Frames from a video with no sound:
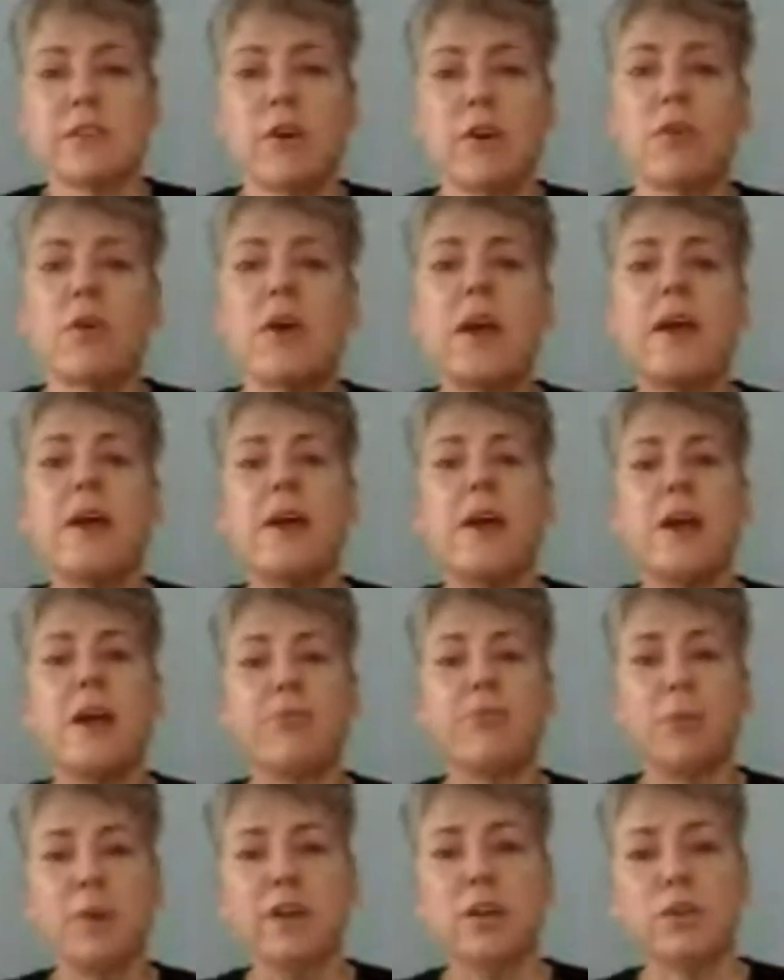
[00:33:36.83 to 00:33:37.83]
So
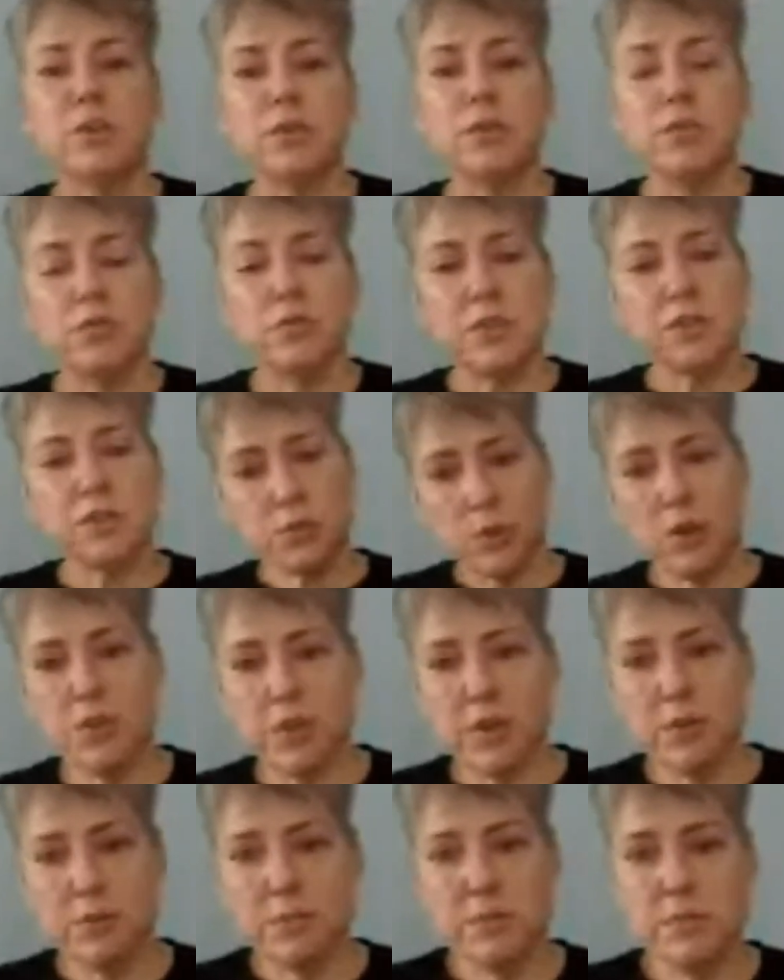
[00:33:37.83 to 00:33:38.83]
if we could
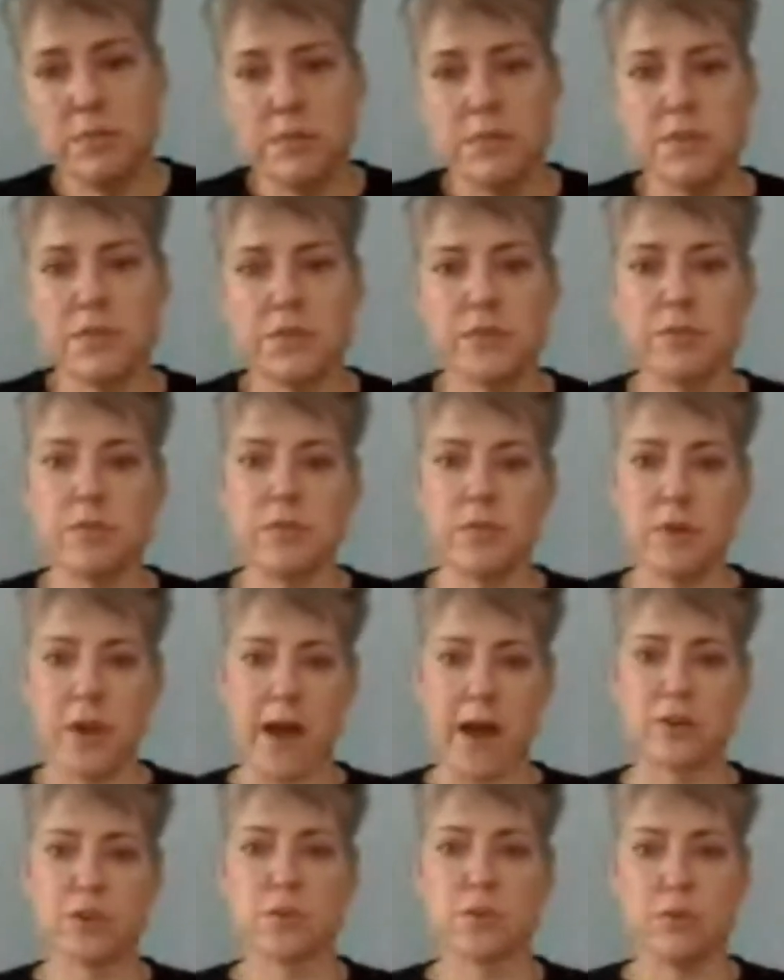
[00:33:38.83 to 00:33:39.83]
restore them
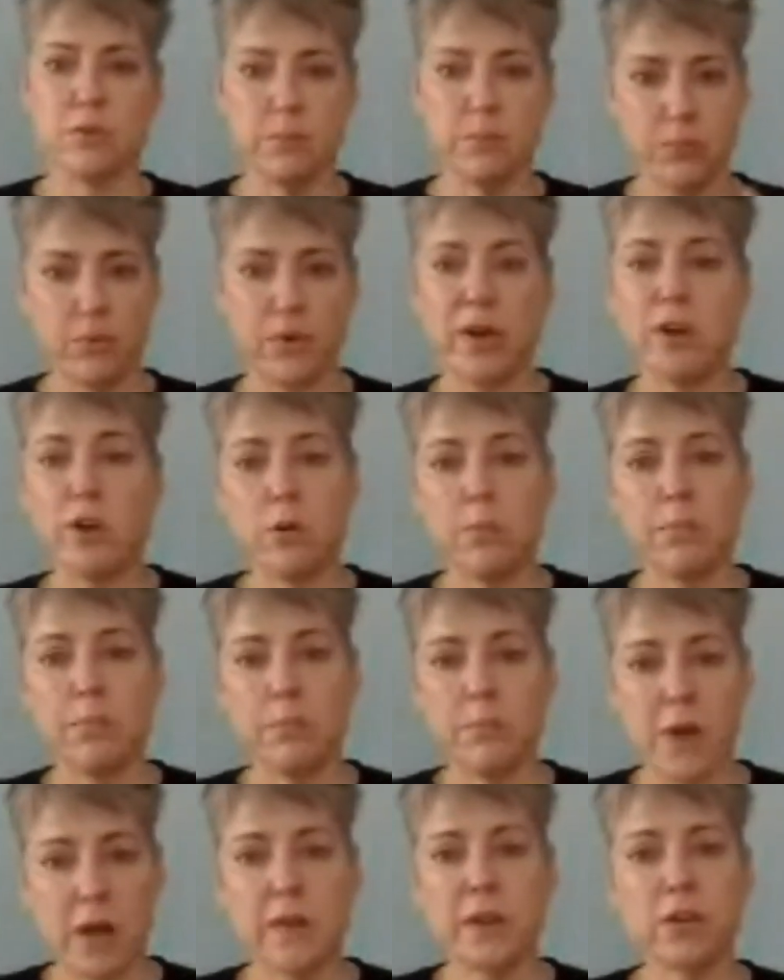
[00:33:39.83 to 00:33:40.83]
to actual
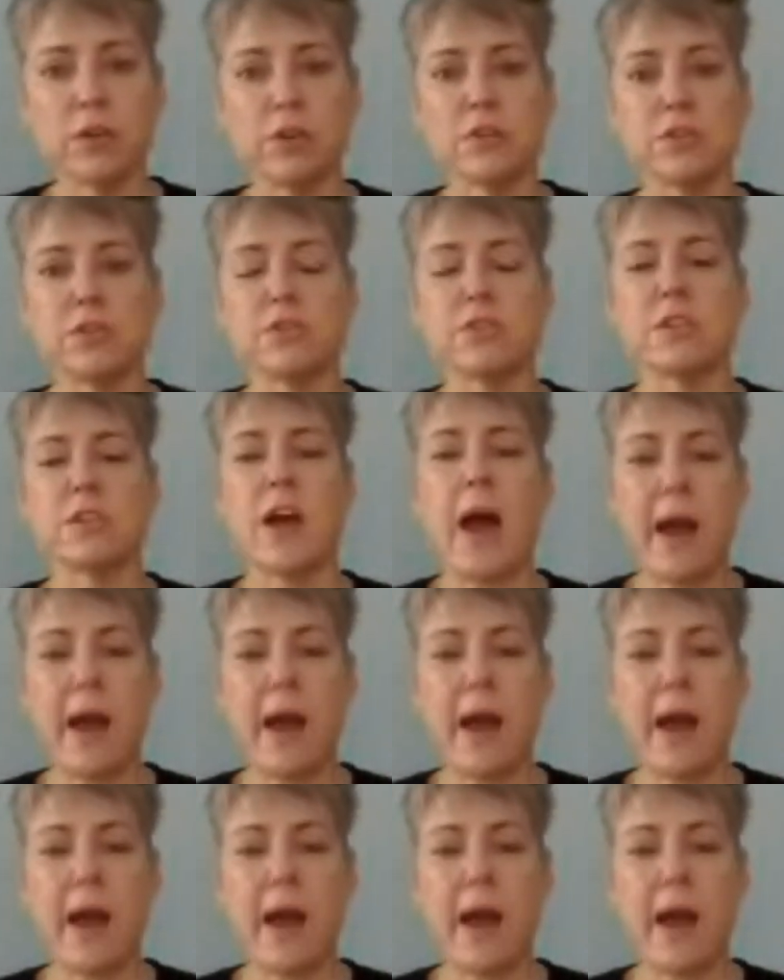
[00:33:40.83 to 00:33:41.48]
perennial polycultures,